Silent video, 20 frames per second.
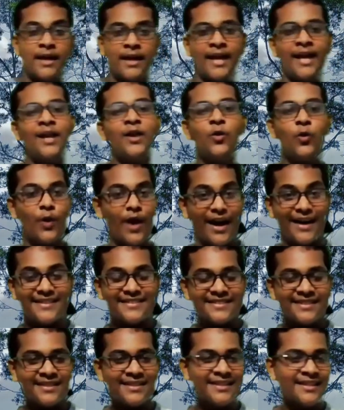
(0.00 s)
Hello
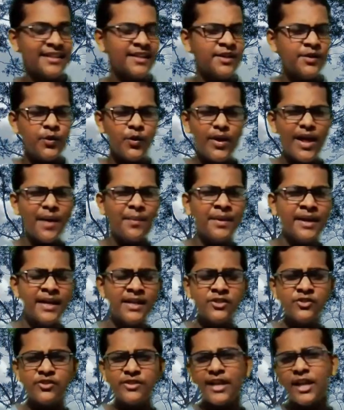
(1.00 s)
guys, today I'm here
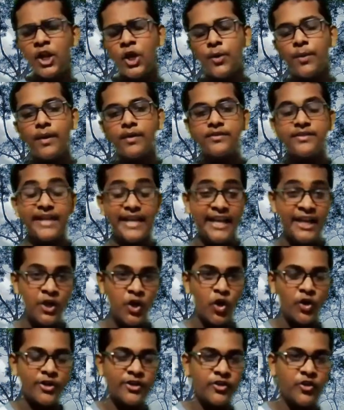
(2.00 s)
to tell you about the
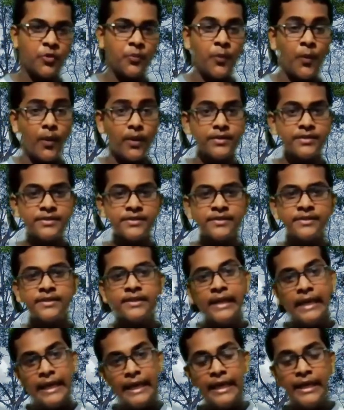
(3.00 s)
Incognito mod
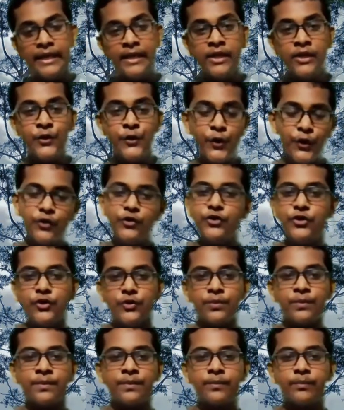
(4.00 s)
in
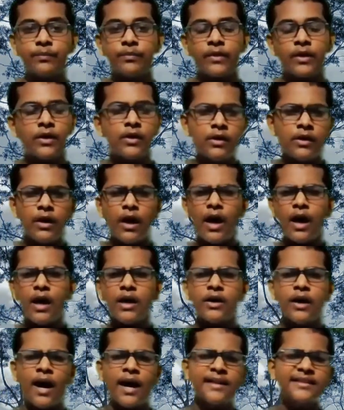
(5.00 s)
YouTube.
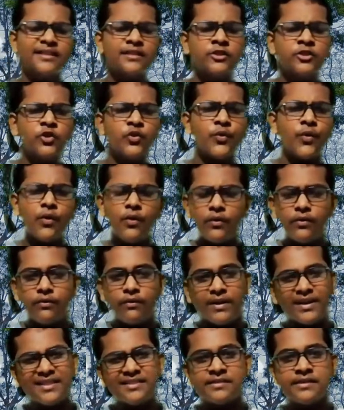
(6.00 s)
I think you know
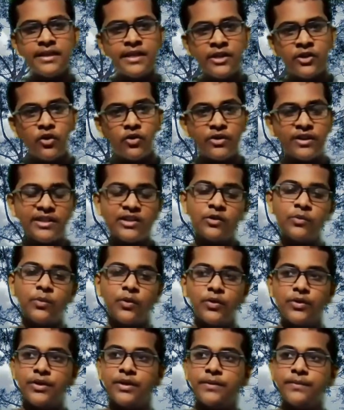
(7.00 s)
what is the Incognito
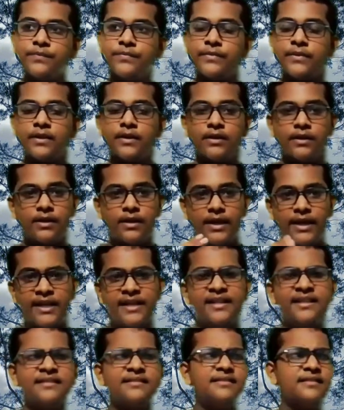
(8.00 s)
mod. It
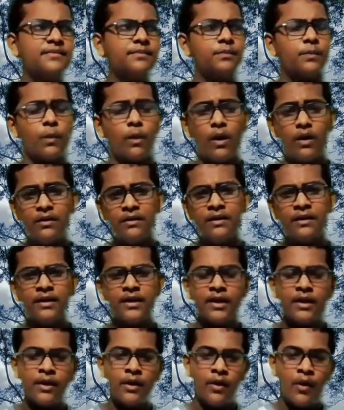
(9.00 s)
is the mod
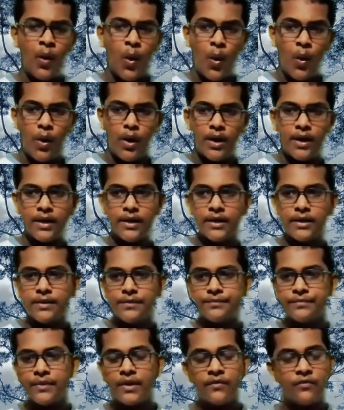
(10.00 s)

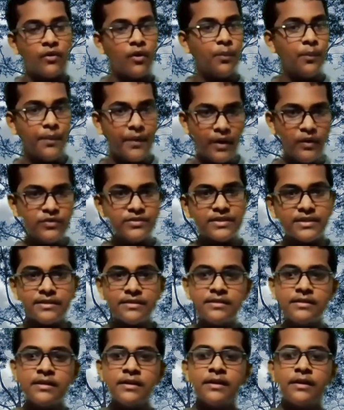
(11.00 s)
for
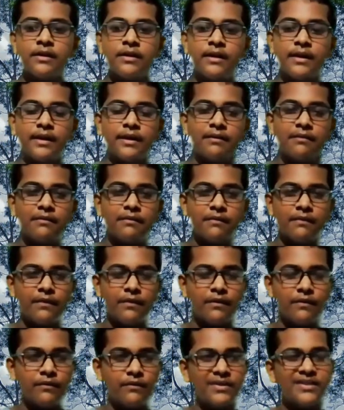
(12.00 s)
browsers
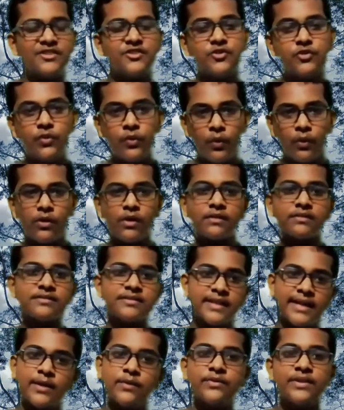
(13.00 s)
which do not
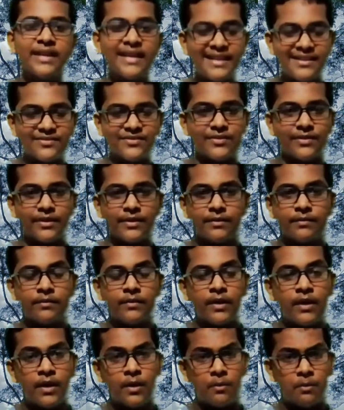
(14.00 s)
save the history,
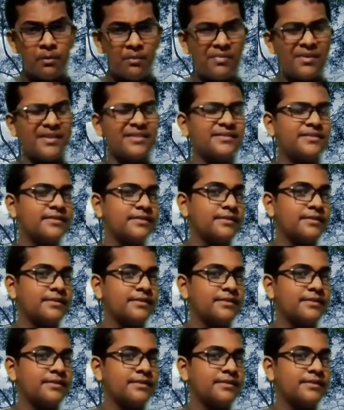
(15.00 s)
but